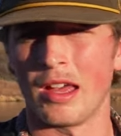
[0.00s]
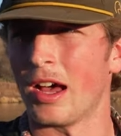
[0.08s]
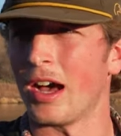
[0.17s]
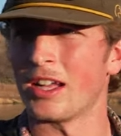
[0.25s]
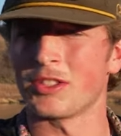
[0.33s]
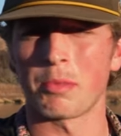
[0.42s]

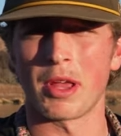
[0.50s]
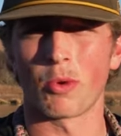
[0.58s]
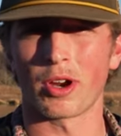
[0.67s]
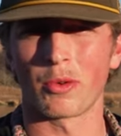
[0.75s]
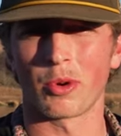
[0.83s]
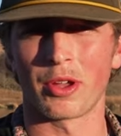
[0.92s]
It's been
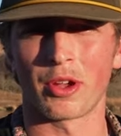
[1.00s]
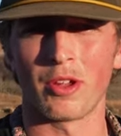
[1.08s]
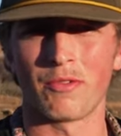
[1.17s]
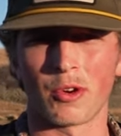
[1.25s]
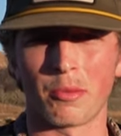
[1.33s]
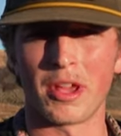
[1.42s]
working really good
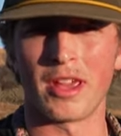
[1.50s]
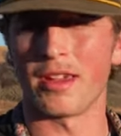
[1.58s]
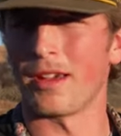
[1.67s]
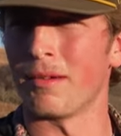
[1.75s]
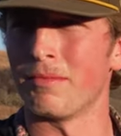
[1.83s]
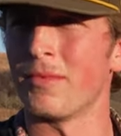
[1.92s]
for me,
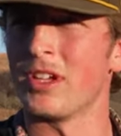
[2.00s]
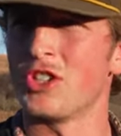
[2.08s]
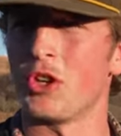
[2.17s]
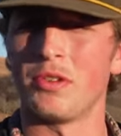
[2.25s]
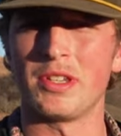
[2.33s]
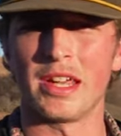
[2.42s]

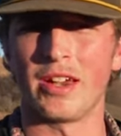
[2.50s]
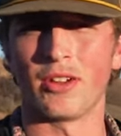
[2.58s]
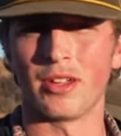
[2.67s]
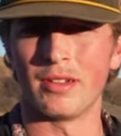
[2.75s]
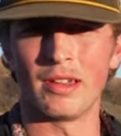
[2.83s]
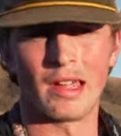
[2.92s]
shooting teal
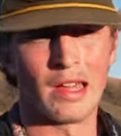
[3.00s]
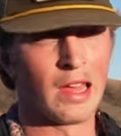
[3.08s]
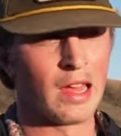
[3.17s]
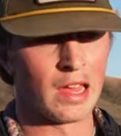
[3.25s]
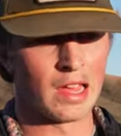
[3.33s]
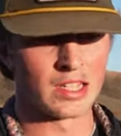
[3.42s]
and
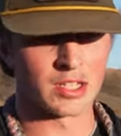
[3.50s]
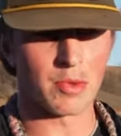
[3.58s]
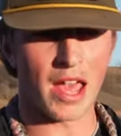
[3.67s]
some